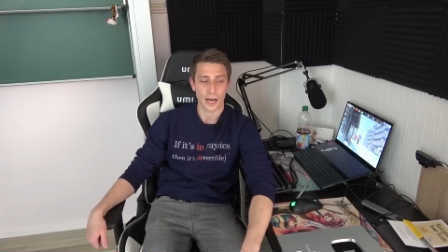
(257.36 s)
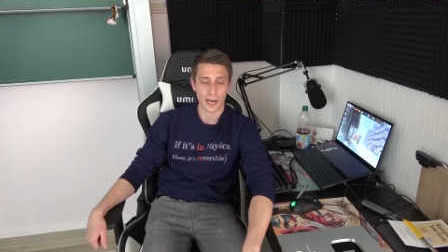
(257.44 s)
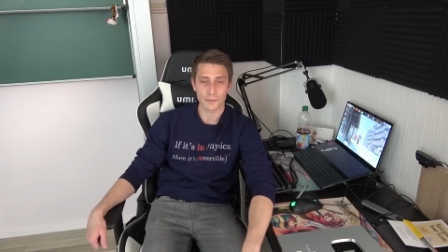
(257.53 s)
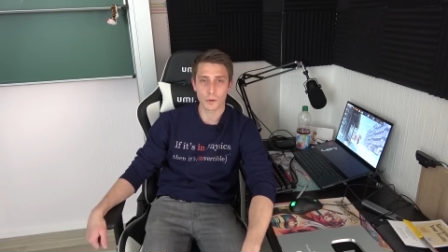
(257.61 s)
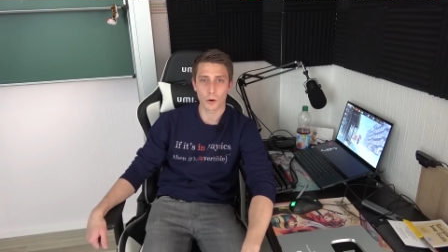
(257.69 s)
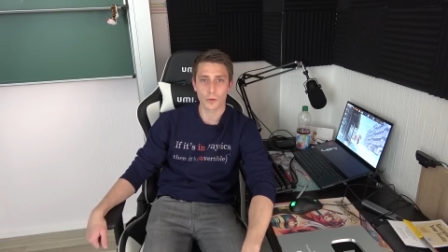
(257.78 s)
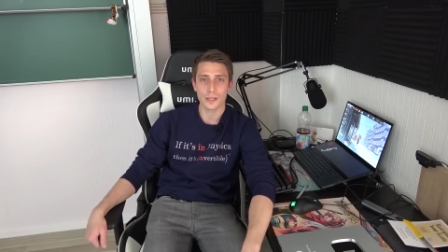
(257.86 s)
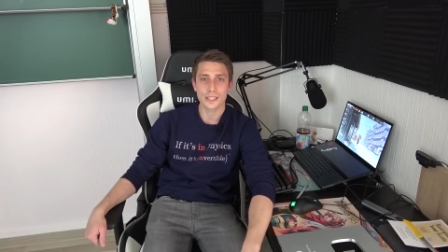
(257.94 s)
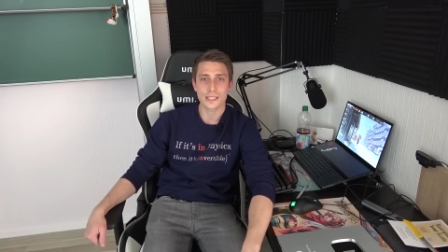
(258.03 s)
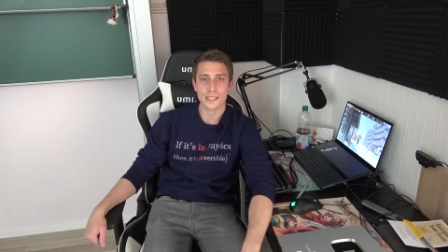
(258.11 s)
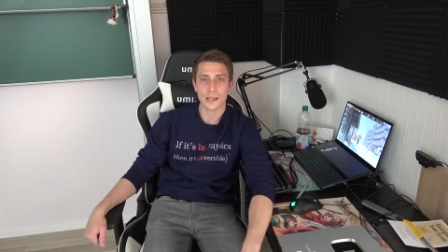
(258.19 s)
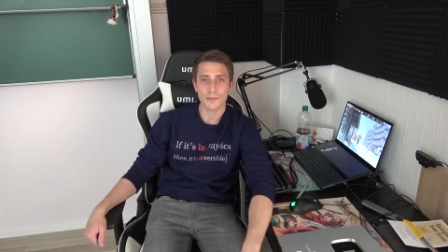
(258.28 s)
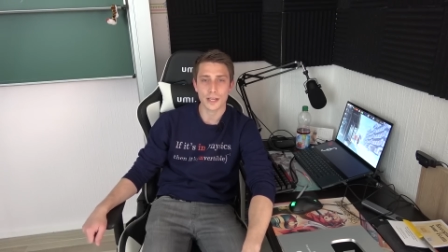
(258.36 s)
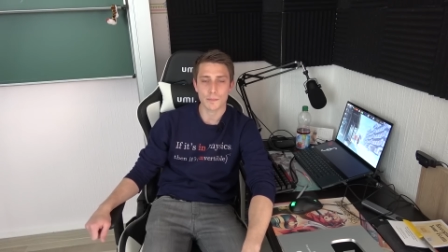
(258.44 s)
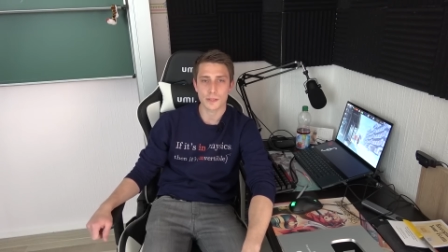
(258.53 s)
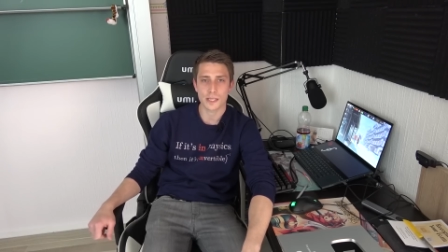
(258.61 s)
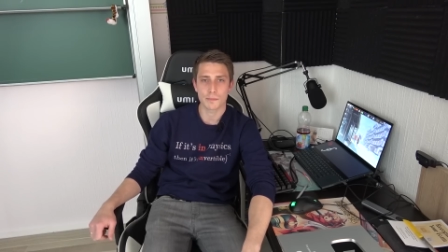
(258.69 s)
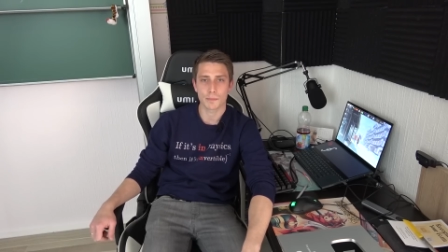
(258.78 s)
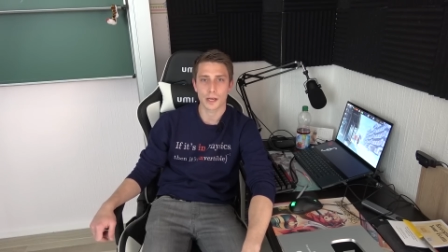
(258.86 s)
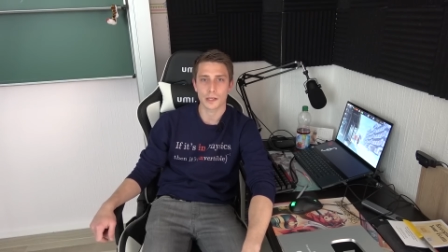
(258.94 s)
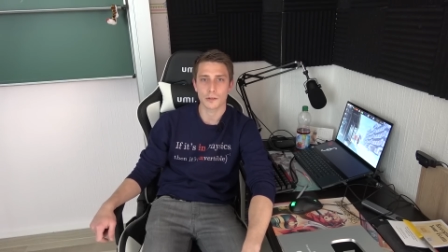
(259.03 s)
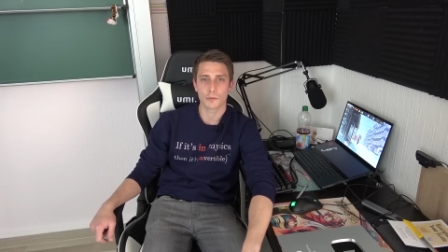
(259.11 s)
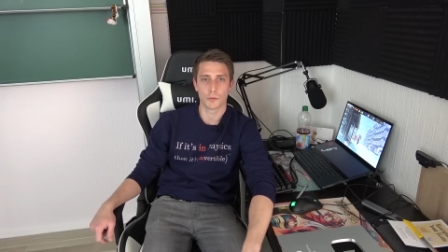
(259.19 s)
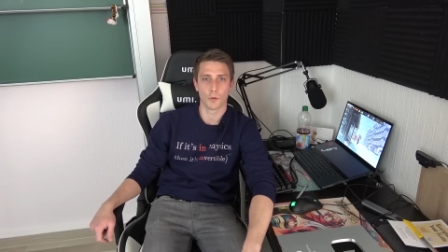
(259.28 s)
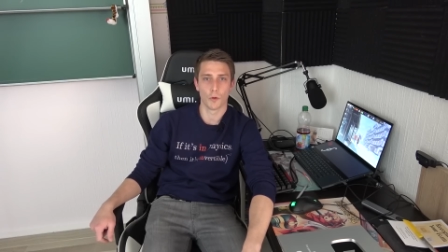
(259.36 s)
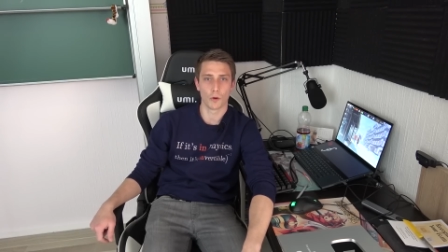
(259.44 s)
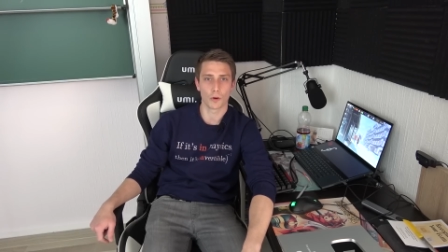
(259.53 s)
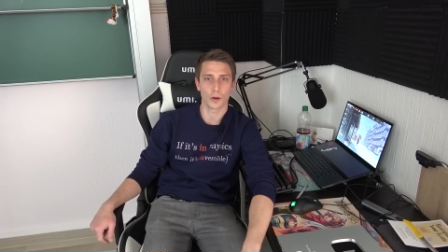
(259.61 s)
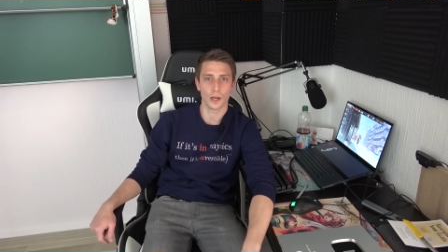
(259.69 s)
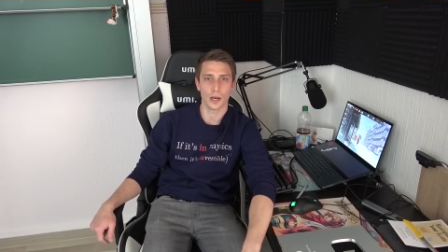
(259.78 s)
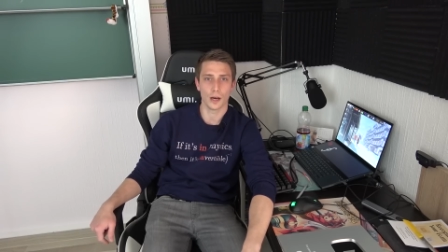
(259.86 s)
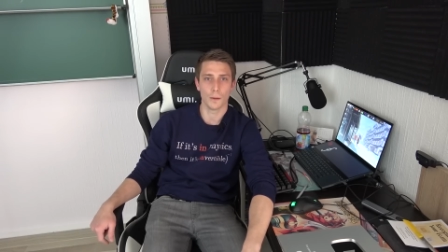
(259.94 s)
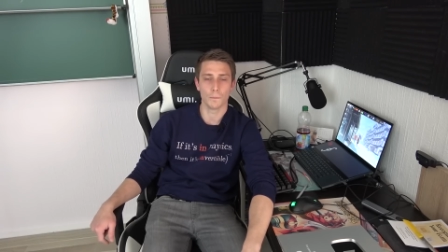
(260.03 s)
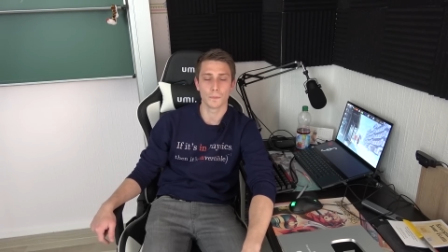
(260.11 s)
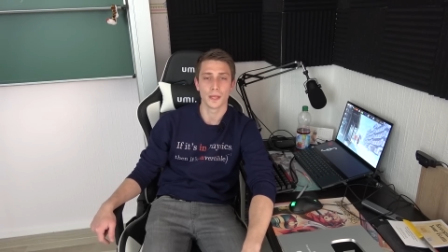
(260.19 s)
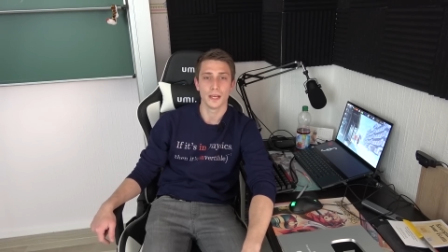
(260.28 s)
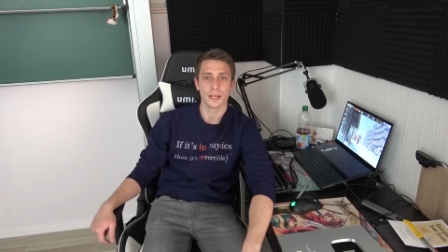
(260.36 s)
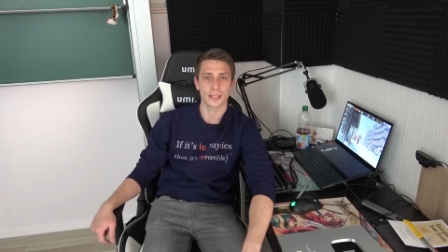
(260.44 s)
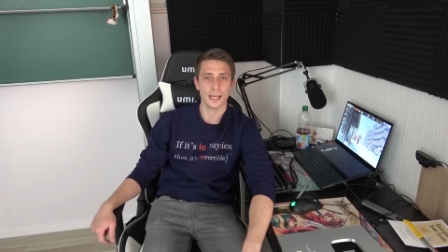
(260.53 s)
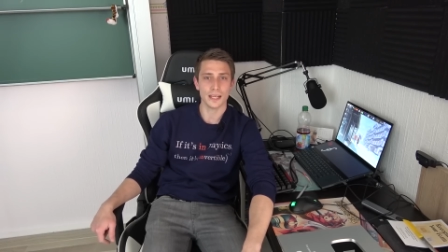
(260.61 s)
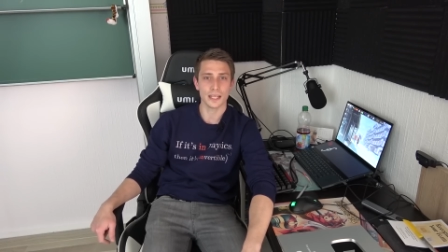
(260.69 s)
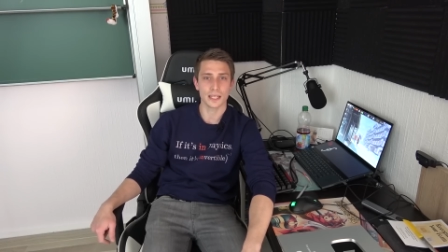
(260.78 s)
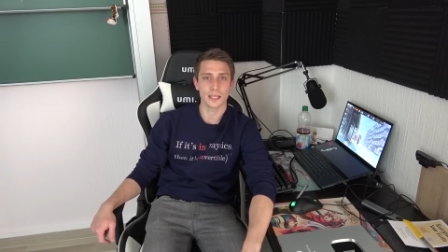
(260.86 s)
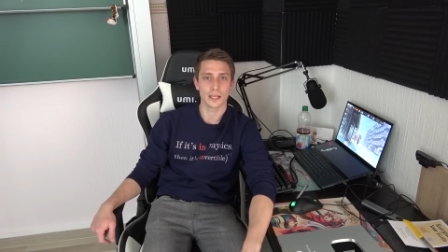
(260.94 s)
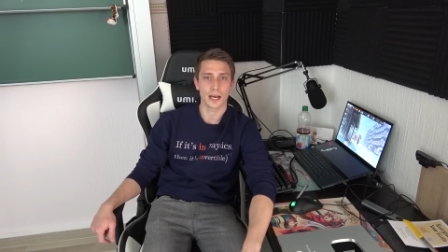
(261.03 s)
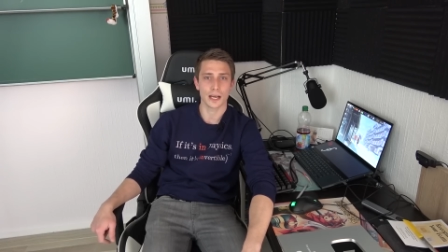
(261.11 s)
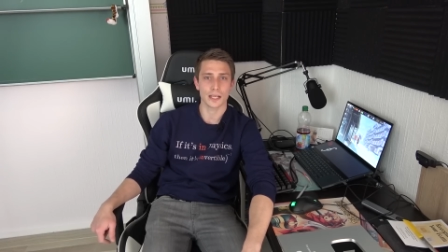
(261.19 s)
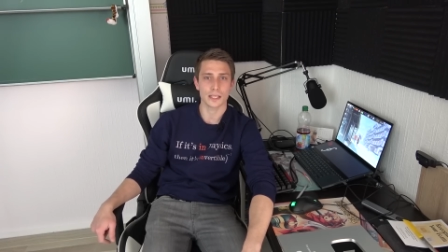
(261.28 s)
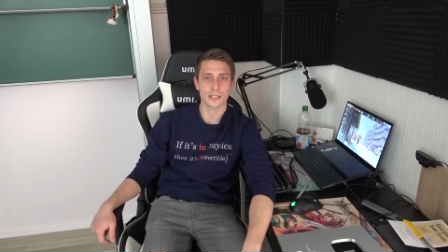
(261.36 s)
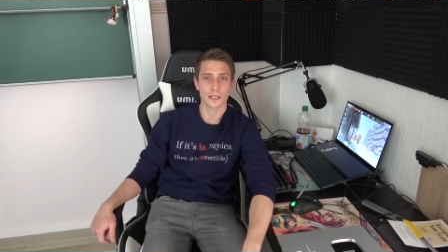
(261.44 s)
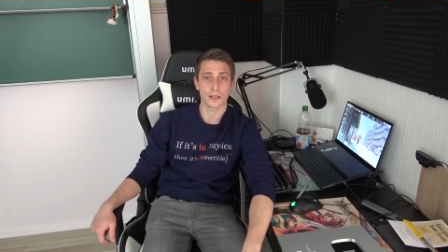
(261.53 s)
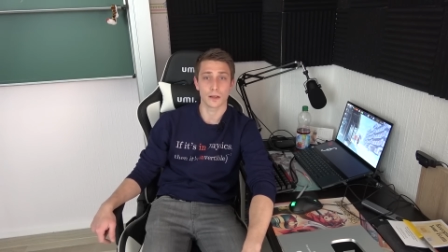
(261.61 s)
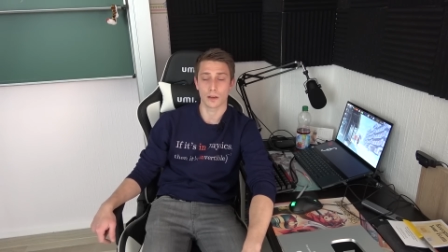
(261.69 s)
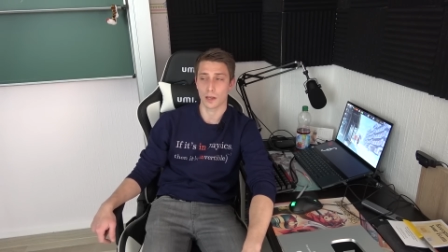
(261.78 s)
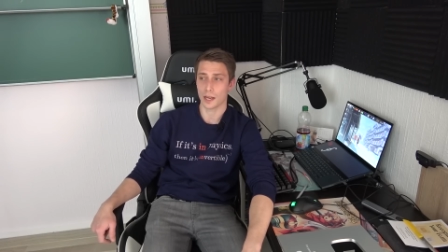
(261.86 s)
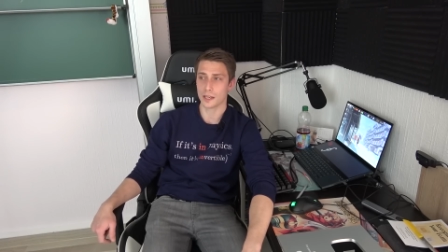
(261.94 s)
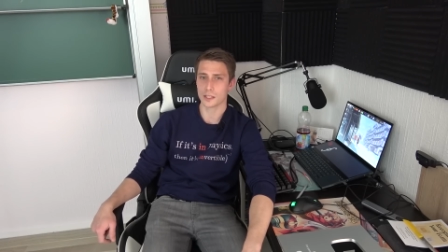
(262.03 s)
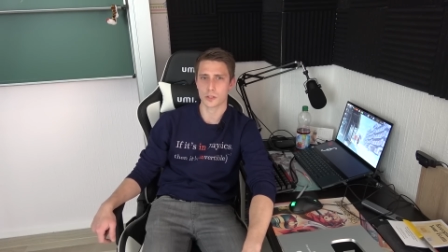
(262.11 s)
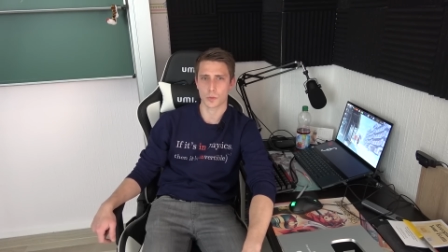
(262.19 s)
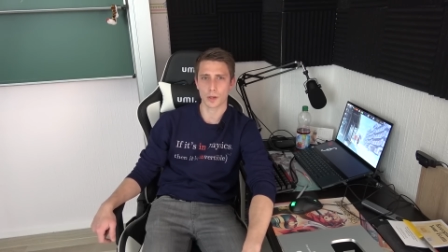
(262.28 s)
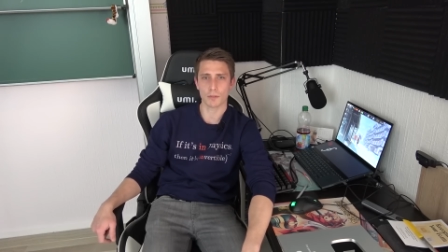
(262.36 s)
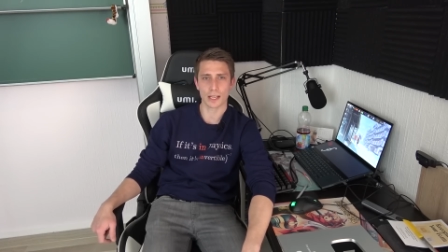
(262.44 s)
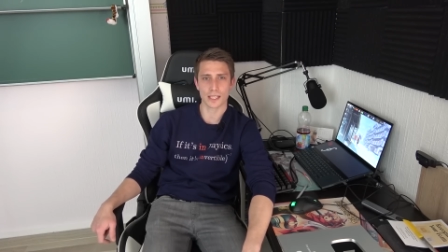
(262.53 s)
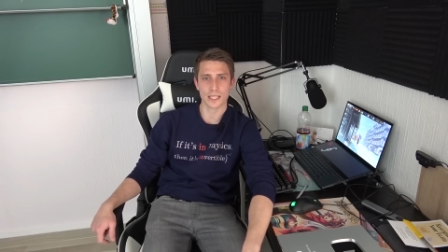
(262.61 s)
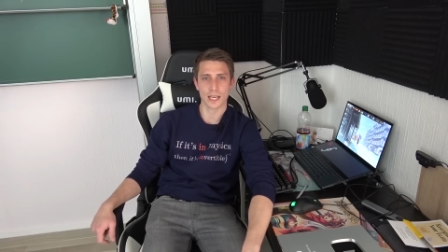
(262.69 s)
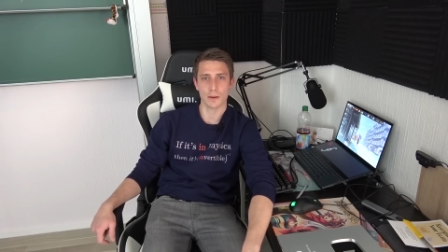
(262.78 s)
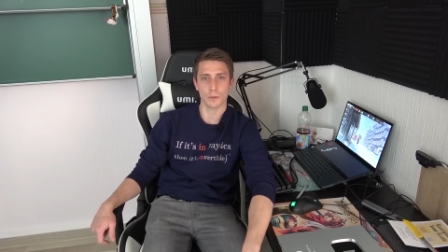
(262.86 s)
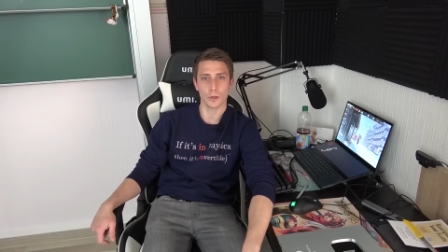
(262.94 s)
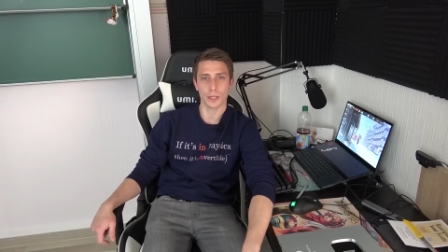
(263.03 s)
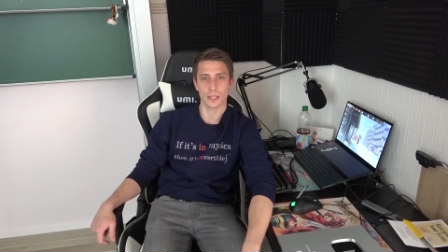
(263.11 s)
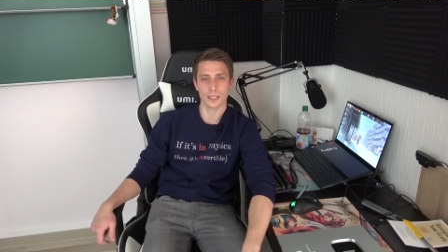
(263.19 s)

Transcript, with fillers: I'm already saving up some money for getting a nice lens reflex camera.